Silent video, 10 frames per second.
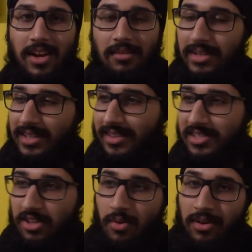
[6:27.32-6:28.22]
But then there's
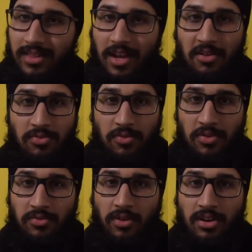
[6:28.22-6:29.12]
no one there who threw the
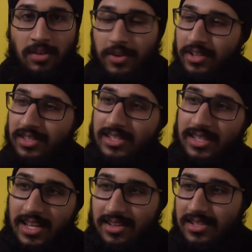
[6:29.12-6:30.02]
rock, because the
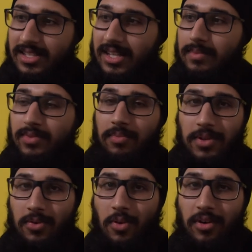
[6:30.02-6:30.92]
Sikh just comes from the
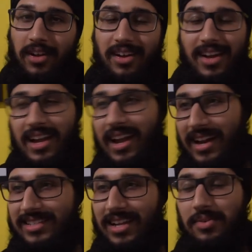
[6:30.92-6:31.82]
corner. And
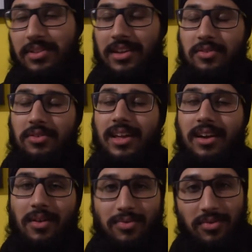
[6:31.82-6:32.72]
it's like, well then who the
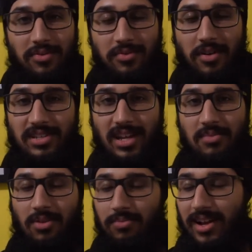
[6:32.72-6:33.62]
hell threw the rocks at him
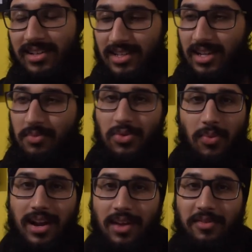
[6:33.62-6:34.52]
or blasted him with
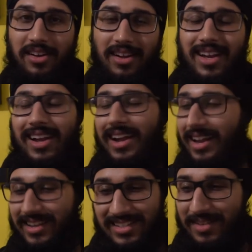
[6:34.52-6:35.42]
whatever?
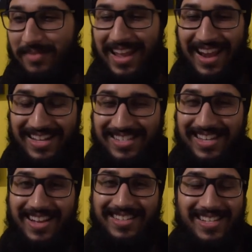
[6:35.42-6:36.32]
It doesn't make any
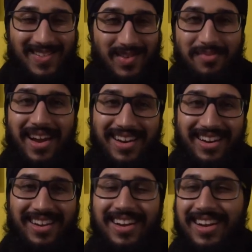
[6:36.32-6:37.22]
sense. It's dramatic.